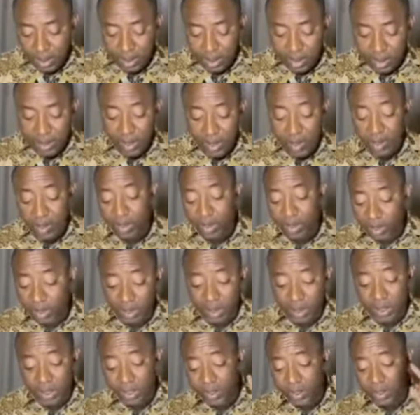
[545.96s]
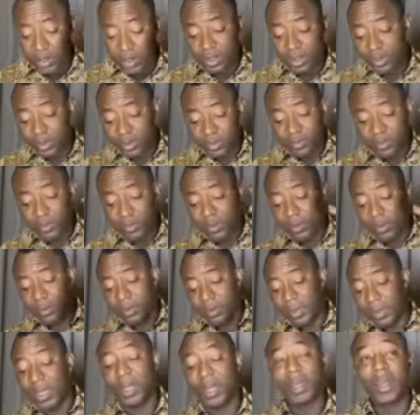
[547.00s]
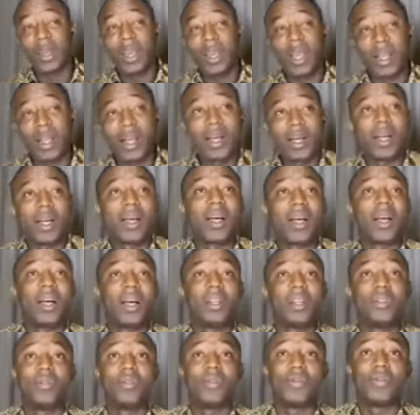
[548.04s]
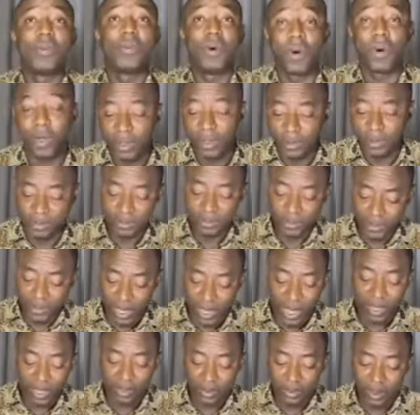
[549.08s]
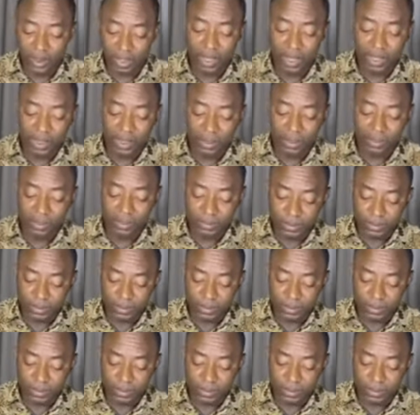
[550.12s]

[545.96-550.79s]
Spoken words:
There's $100 donation from Ineka Ajufor. Thank you, Ineka.